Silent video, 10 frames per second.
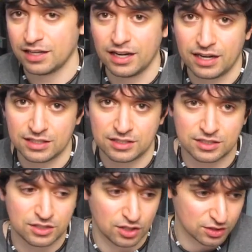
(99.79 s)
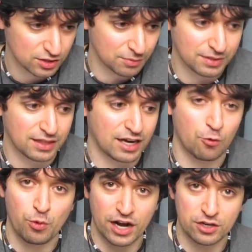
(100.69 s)
It is just something that a
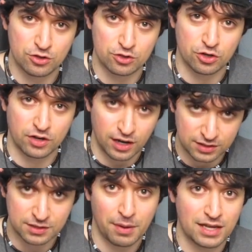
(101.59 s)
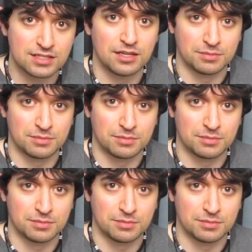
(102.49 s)
Reddit user customized